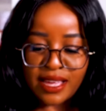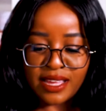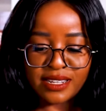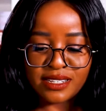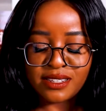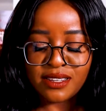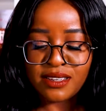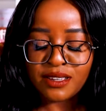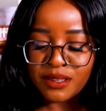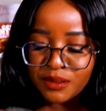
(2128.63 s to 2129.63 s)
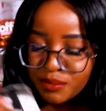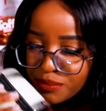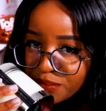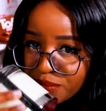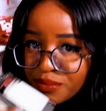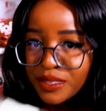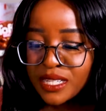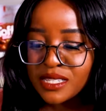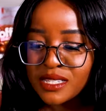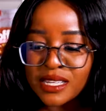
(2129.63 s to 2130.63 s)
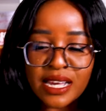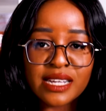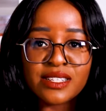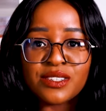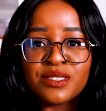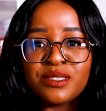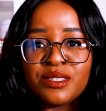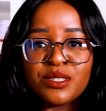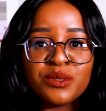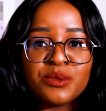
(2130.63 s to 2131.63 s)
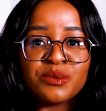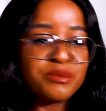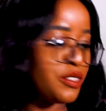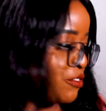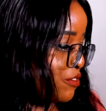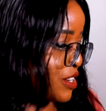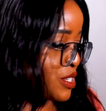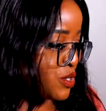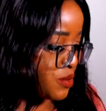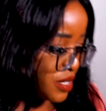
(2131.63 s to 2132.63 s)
And that's the candle. So the first